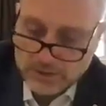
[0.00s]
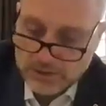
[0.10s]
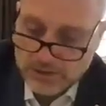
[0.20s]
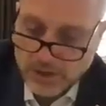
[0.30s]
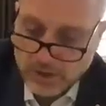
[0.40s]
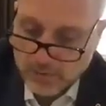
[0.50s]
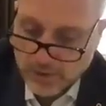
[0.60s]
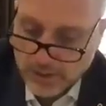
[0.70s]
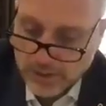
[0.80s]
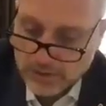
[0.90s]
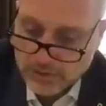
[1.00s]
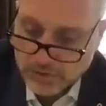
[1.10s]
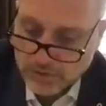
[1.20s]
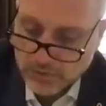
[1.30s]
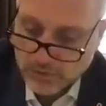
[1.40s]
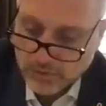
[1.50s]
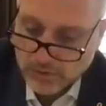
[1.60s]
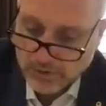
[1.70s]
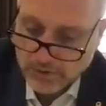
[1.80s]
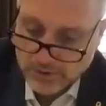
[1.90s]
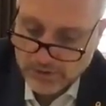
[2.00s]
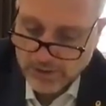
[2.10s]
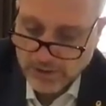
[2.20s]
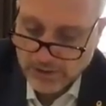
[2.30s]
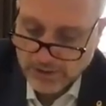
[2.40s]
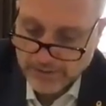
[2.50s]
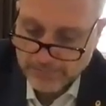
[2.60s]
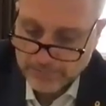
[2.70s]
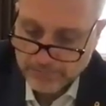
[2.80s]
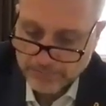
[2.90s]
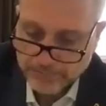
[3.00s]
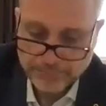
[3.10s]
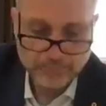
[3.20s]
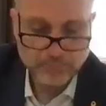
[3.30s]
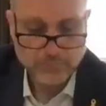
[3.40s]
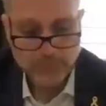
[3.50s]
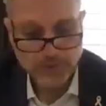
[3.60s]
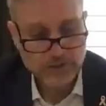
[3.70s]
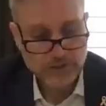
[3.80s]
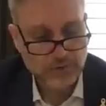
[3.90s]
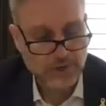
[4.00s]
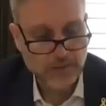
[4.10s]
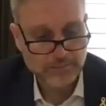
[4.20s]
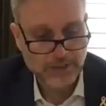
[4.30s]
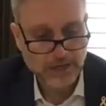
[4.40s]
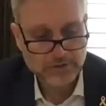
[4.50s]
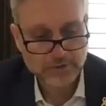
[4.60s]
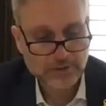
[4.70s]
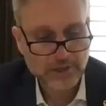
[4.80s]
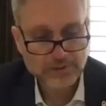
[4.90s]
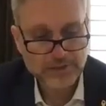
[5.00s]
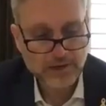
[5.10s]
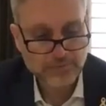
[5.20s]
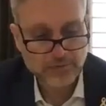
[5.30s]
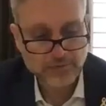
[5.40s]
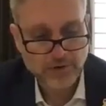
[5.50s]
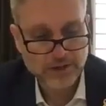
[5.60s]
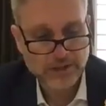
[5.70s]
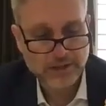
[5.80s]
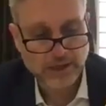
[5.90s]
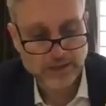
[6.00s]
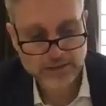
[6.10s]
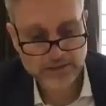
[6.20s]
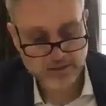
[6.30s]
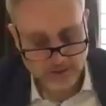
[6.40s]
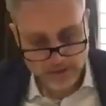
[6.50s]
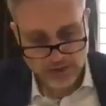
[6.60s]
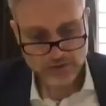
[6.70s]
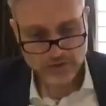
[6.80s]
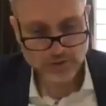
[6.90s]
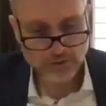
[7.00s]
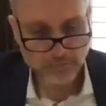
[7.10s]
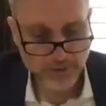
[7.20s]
let's go into the Amidah. So the Amidah for Friday night start on